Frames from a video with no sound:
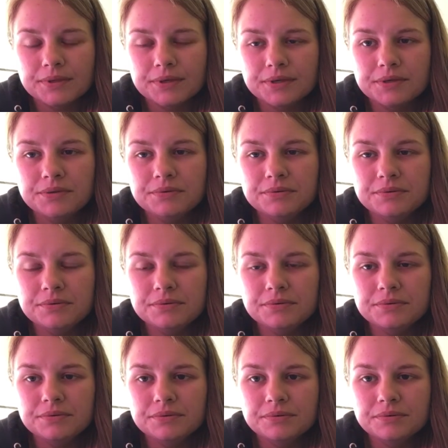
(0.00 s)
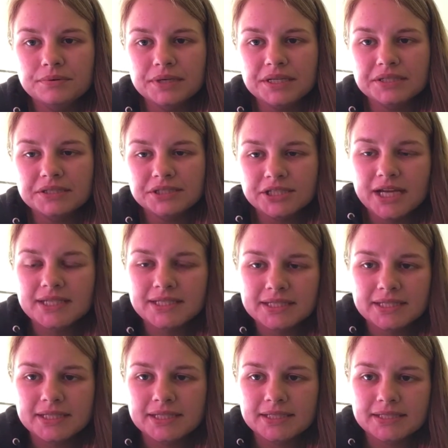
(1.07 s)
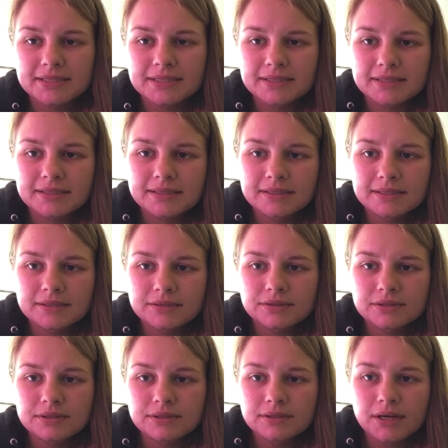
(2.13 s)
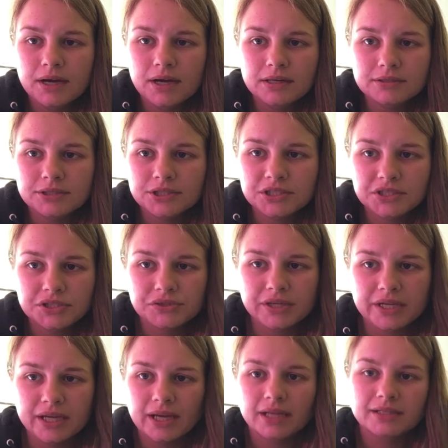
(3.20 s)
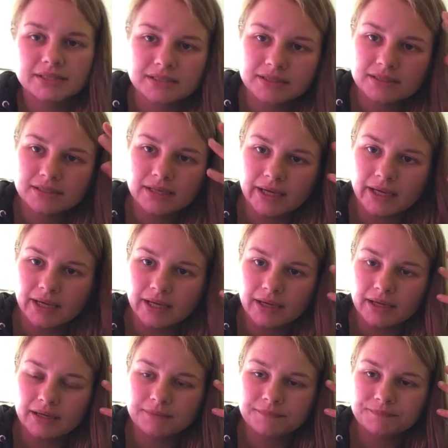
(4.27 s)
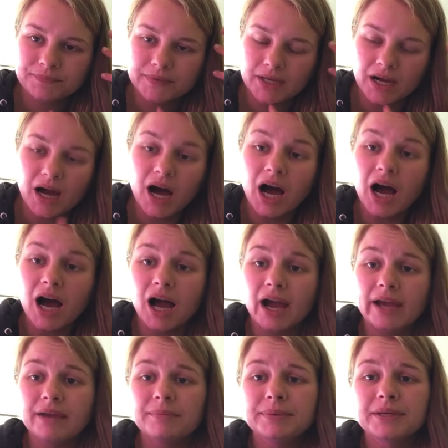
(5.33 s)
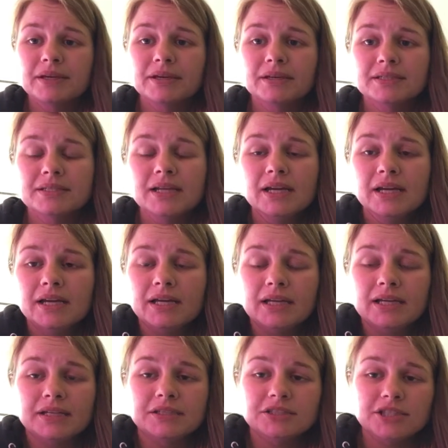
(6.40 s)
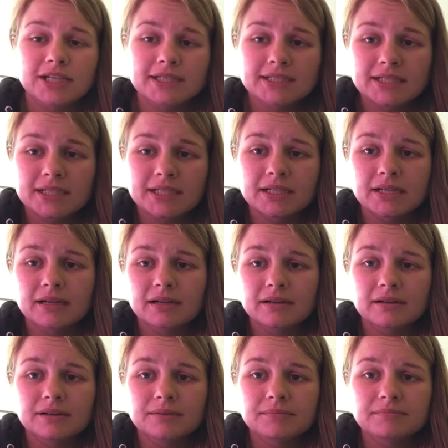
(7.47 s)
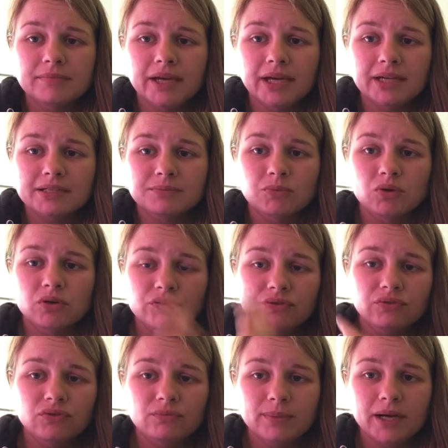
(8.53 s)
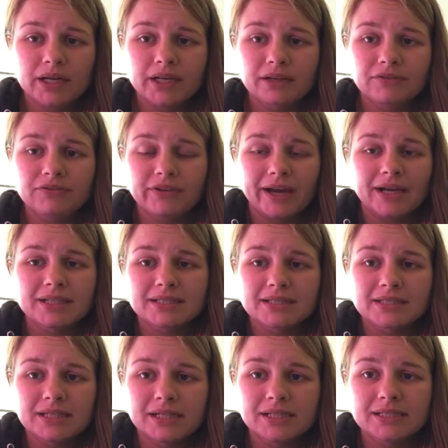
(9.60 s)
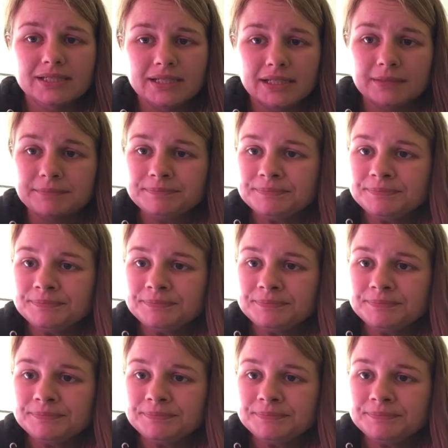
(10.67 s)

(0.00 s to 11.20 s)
You ingest it not just to get a high, because ingesting has more of a full body effect is the idea.